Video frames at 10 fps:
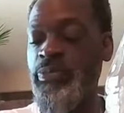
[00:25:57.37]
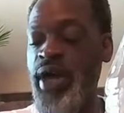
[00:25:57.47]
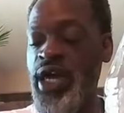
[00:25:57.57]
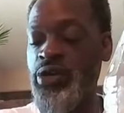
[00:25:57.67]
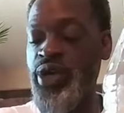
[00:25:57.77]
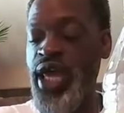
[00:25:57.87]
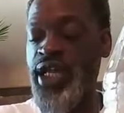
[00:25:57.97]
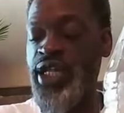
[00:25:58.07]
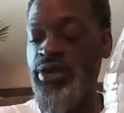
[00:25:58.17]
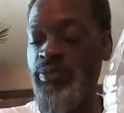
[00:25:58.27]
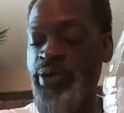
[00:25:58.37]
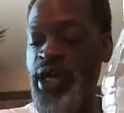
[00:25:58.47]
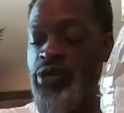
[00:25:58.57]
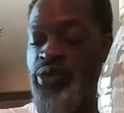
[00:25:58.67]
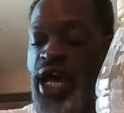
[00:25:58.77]
and pancreatitis,
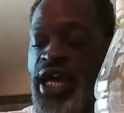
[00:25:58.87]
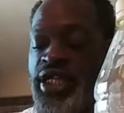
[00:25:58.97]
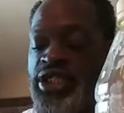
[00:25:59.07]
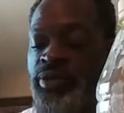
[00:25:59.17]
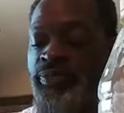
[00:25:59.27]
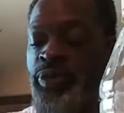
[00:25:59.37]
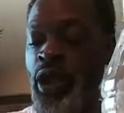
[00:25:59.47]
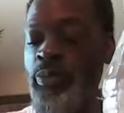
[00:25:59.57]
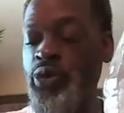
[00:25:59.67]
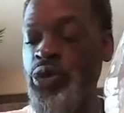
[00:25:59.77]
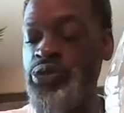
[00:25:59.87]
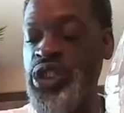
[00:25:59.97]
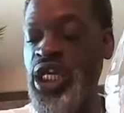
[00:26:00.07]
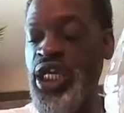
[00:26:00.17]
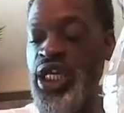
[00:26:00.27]
improves
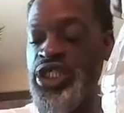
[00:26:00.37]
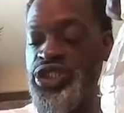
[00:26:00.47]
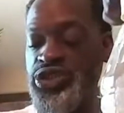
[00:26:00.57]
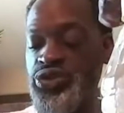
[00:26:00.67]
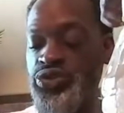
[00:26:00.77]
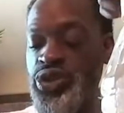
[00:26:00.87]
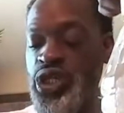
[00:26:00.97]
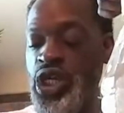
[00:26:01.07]
skin issues,